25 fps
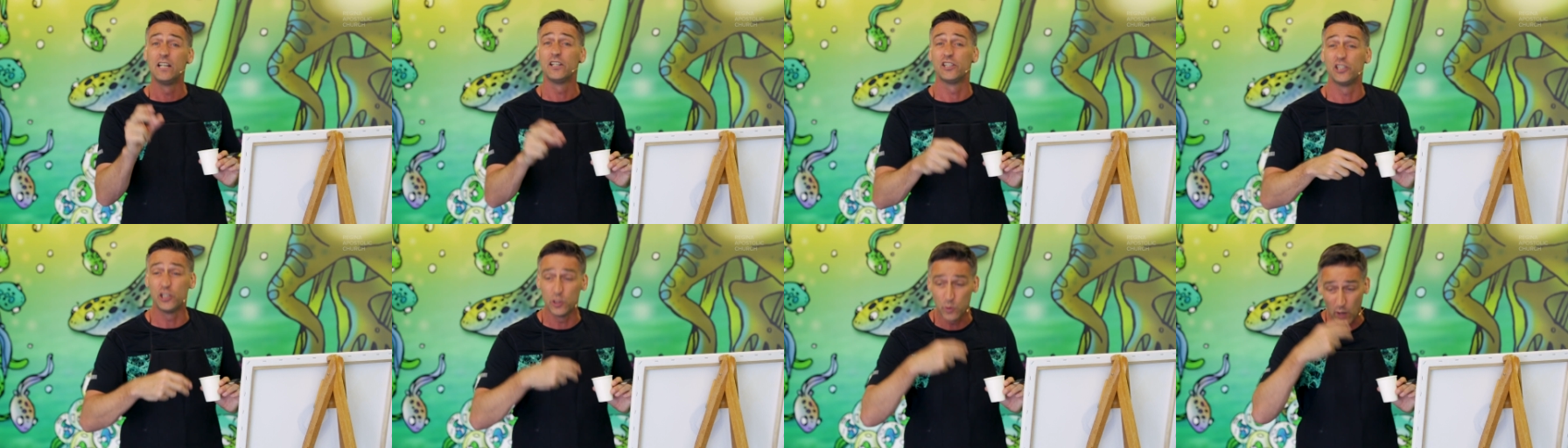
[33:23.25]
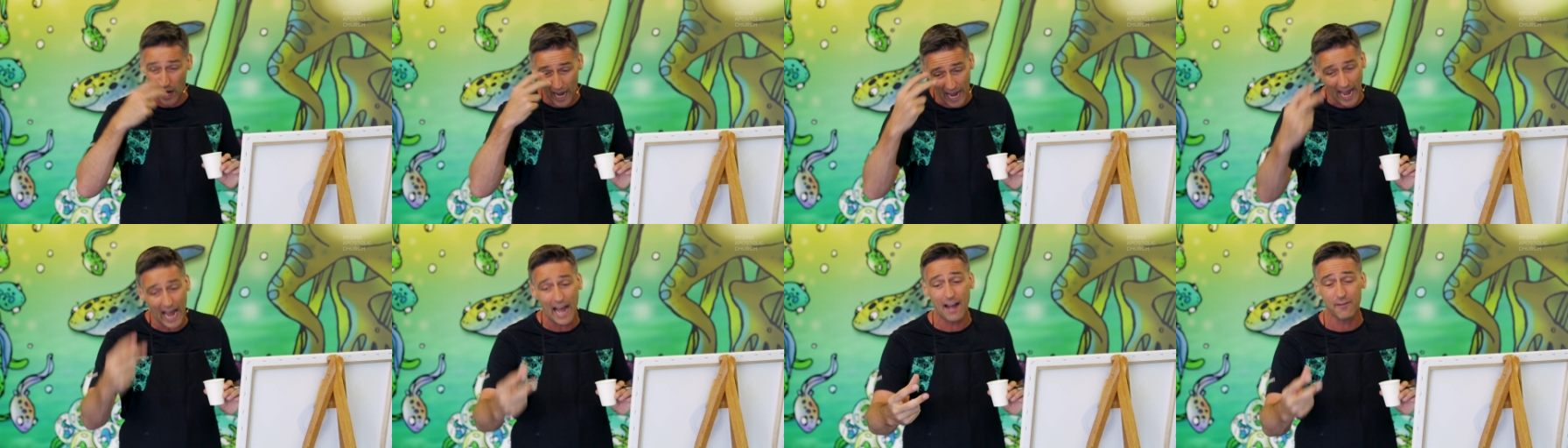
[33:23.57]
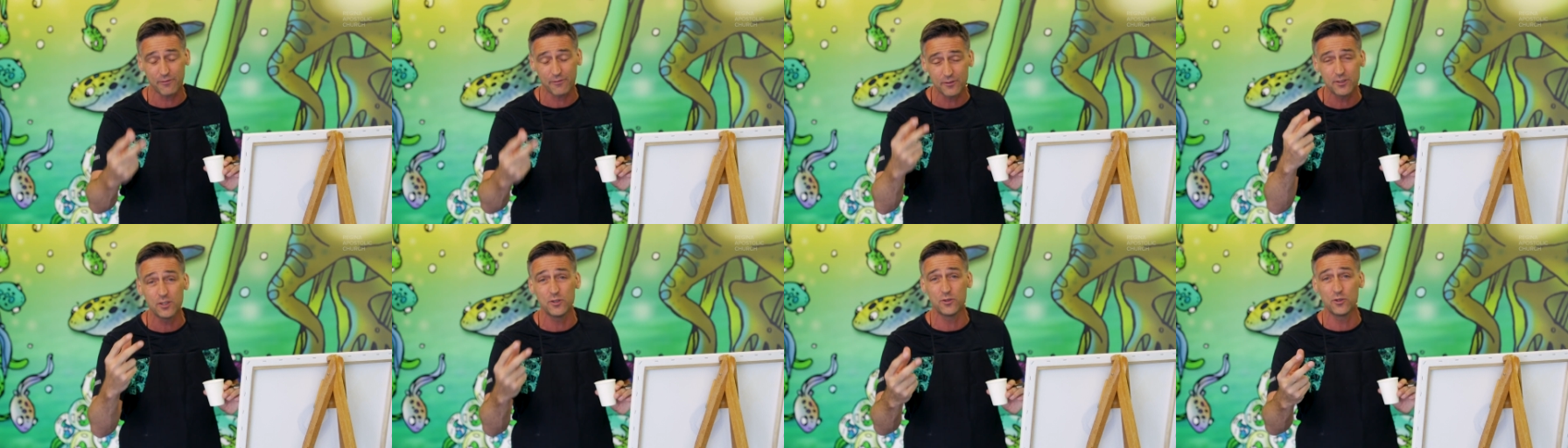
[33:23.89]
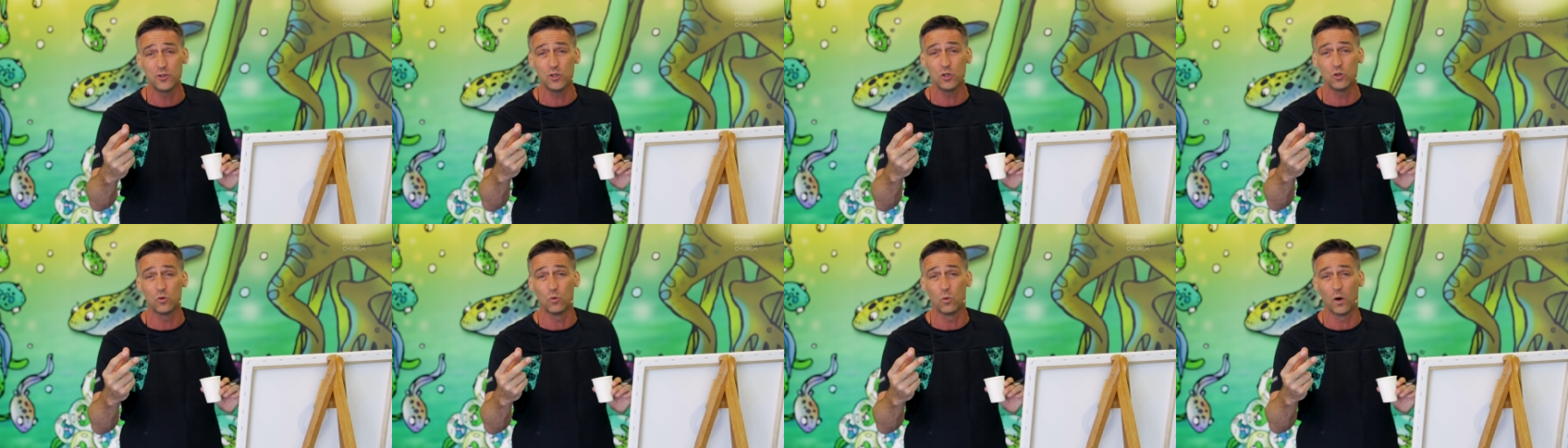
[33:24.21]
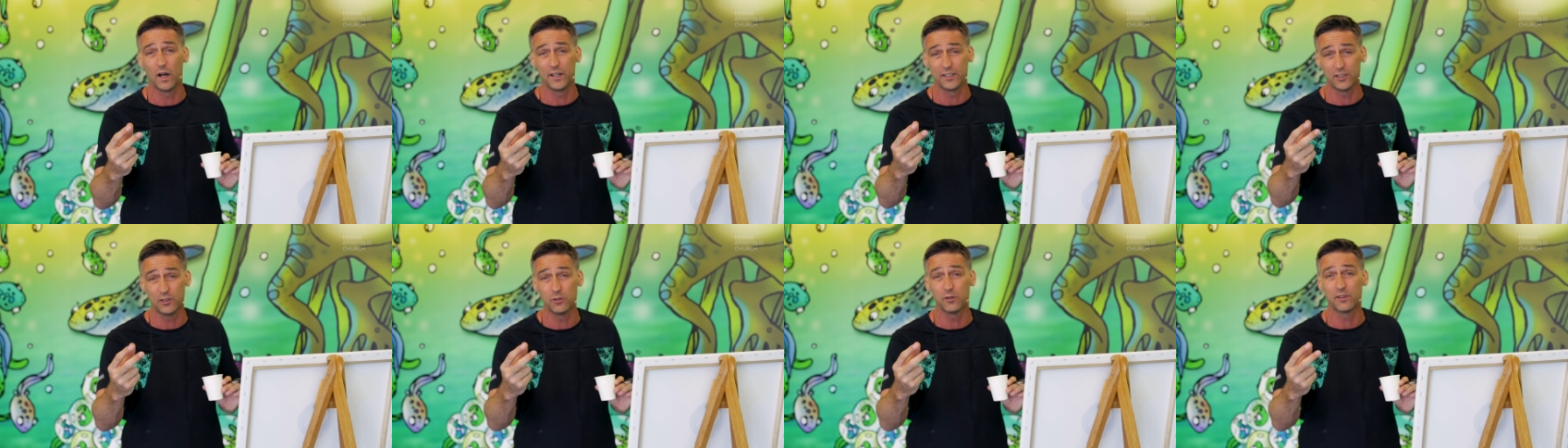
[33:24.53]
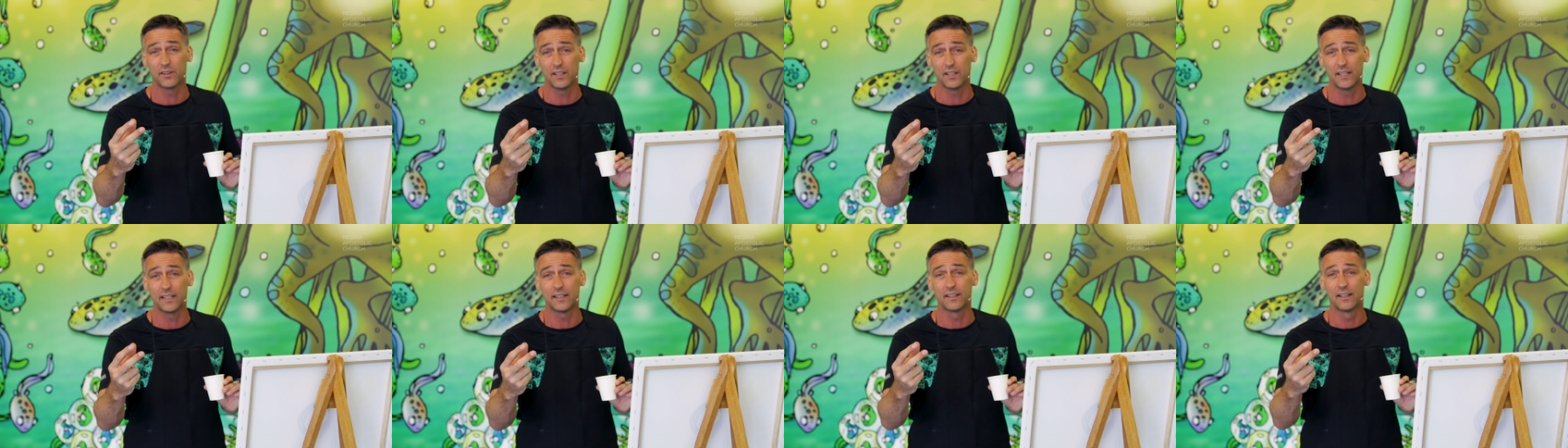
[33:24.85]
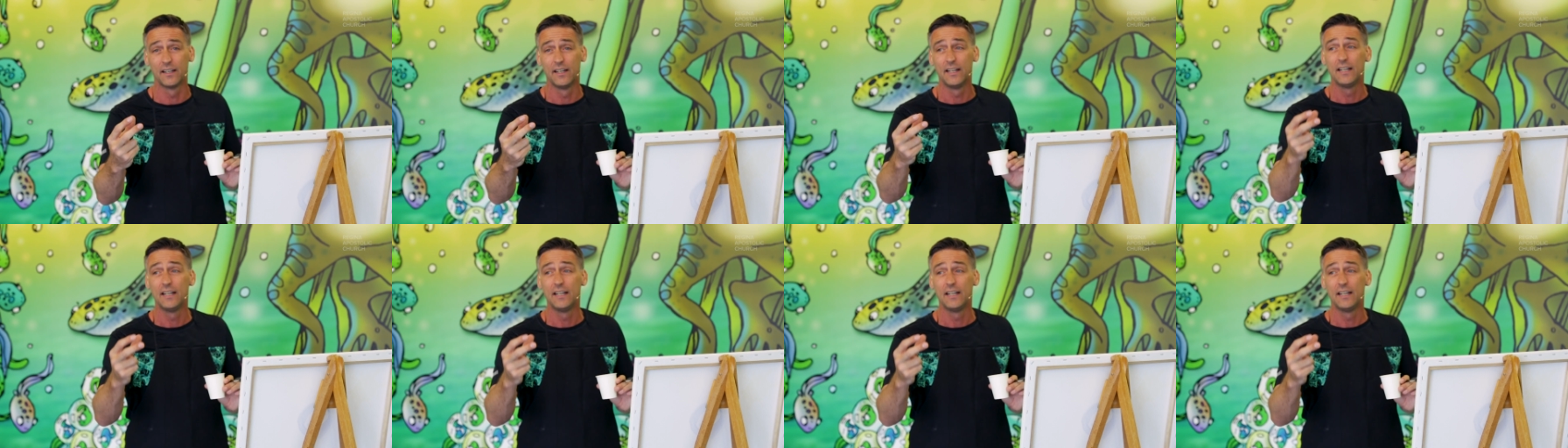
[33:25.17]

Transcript: you have to do what you think